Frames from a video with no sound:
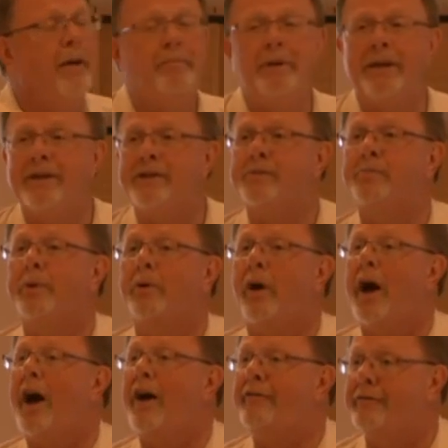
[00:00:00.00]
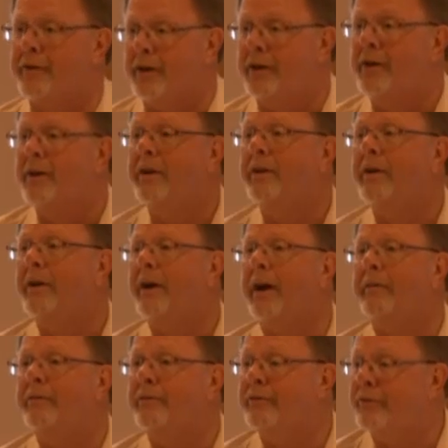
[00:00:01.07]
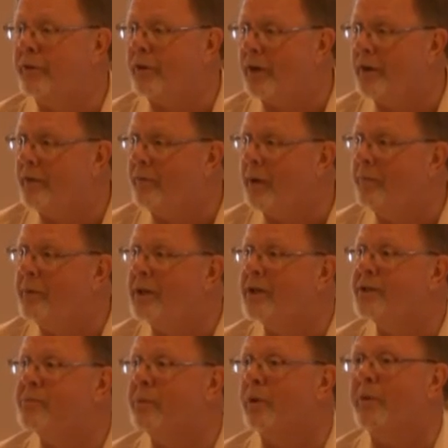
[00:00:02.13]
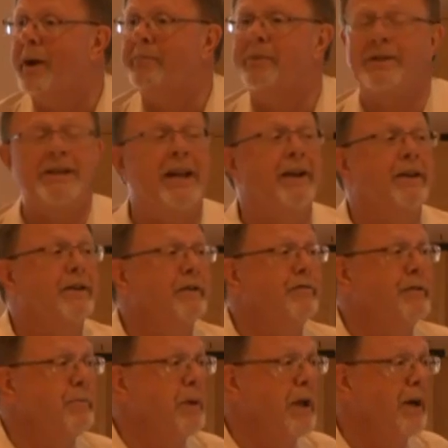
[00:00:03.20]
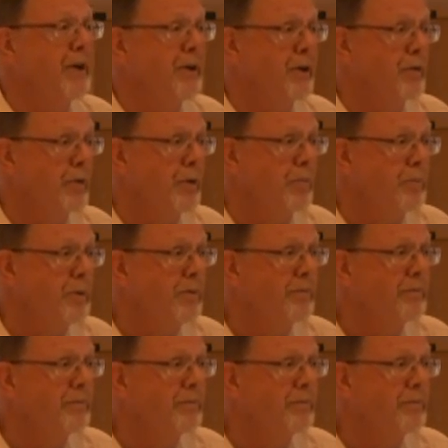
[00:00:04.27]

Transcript: a municipal offer uh, for a, a municipal representative to be on your group.